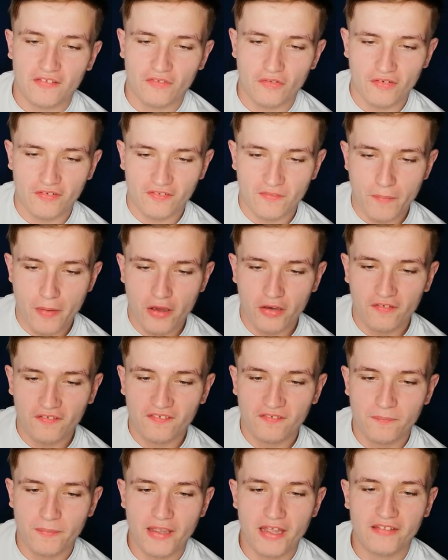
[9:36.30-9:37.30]
so it was
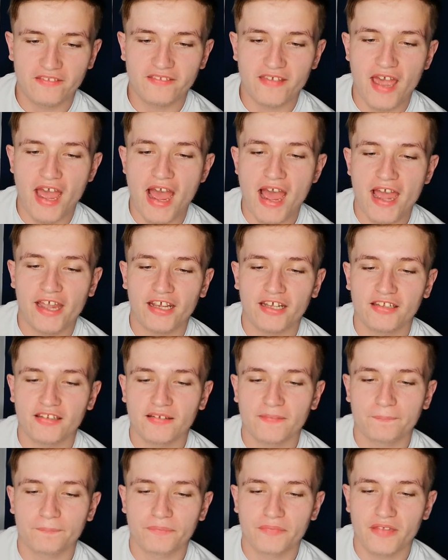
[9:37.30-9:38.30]
supposed to be a dyed
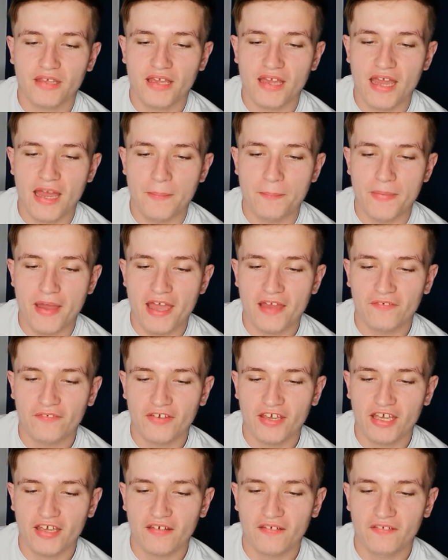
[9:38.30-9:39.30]

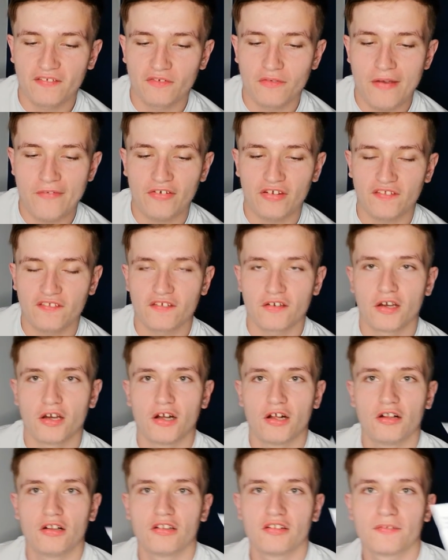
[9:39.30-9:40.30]
Amethyst, whatever it's
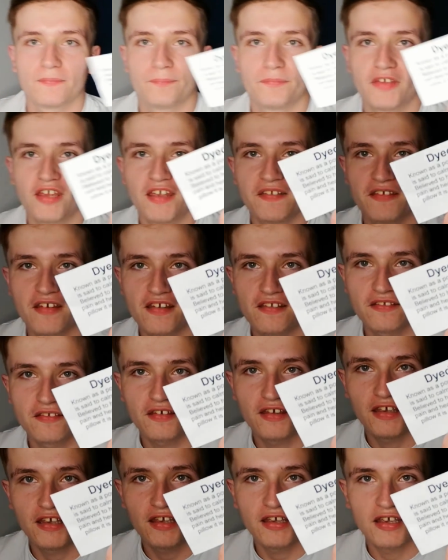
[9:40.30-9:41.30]
called, it
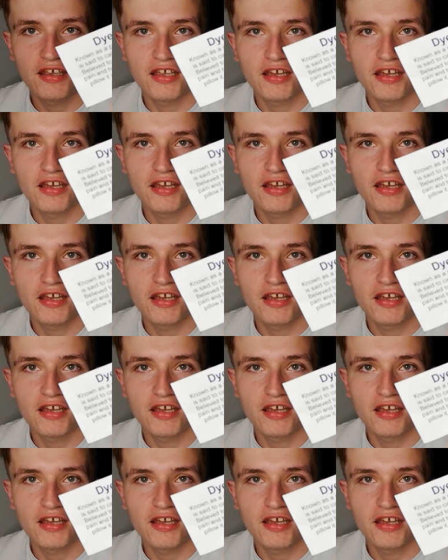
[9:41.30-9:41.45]
says it